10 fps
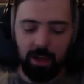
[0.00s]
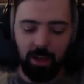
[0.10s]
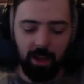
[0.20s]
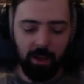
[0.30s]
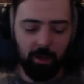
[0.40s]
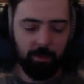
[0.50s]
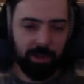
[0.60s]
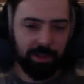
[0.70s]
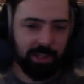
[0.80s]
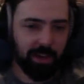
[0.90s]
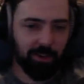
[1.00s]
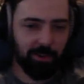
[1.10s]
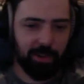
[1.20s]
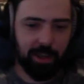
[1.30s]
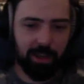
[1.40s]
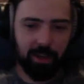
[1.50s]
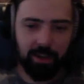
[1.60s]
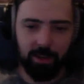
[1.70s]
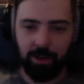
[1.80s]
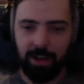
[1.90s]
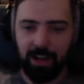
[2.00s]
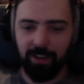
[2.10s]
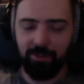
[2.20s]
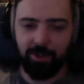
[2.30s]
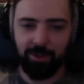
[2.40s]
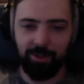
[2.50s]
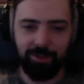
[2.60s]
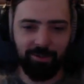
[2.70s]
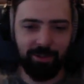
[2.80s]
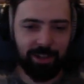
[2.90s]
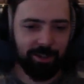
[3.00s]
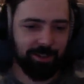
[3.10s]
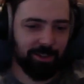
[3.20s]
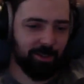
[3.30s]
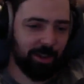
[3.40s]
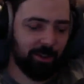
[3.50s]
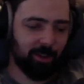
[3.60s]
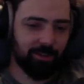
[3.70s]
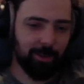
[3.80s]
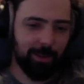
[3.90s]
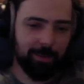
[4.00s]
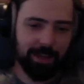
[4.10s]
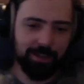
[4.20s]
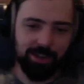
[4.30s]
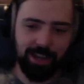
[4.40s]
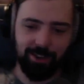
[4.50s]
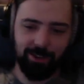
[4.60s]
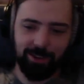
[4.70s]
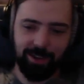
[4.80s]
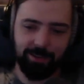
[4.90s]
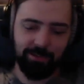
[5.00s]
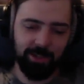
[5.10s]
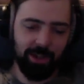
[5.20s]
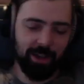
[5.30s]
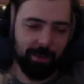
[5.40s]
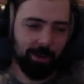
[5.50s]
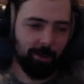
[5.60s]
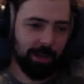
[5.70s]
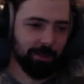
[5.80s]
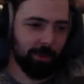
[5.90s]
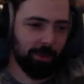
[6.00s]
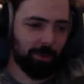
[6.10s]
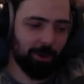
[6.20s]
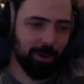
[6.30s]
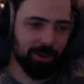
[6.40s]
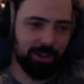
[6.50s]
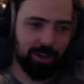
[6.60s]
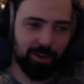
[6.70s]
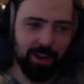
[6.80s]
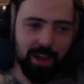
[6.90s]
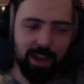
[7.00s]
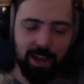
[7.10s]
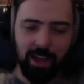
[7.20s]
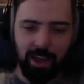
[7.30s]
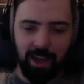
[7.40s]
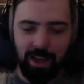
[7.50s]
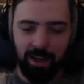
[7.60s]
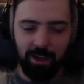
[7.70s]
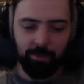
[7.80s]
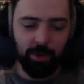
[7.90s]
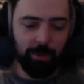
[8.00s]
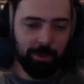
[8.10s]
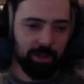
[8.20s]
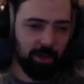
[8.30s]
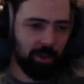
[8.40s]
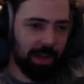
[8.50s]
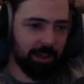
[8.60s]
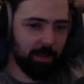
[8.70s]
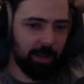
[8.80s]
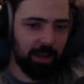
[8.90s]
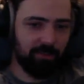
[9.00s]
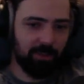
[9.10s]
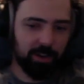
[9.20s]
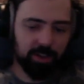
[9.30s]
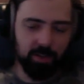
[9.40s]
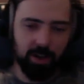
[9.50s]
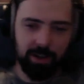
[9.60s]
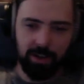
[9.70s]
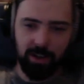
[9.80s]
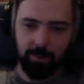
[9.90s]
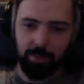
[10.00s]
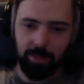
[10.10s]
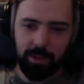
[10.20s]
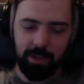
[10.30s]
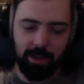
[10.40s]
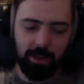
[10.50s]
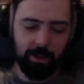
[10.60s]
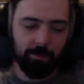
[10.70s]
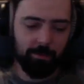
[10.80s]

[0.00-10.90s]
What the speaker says: but secretly I knew I had a few videos to trickle over to my main channel, and I still had about a week's worth of work. So pretty much all last week I finished straightening up the